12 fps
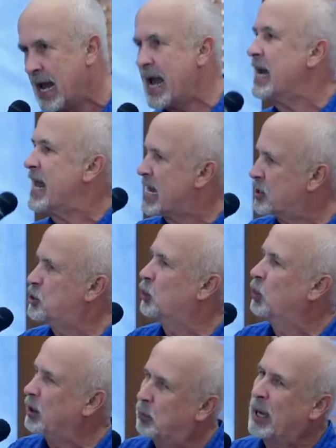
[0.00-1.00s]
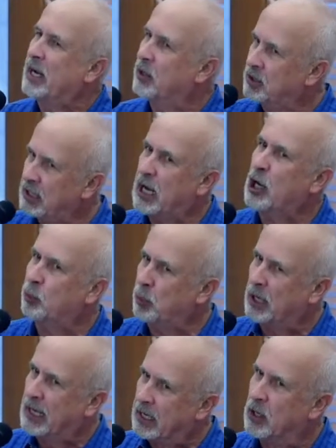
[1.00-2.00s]
and has to repair the
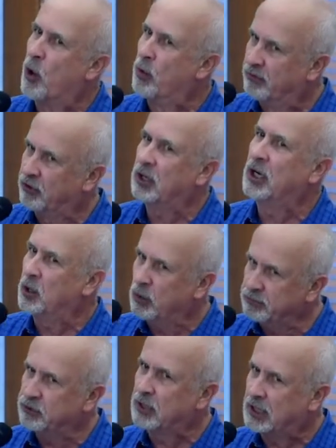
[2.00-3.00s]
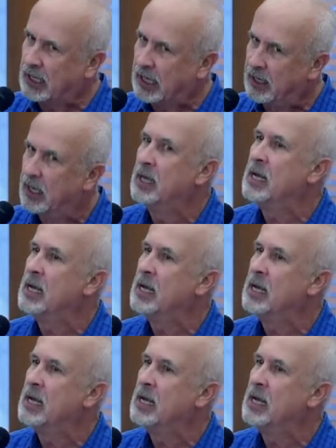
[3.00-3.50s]
airplane over and over again.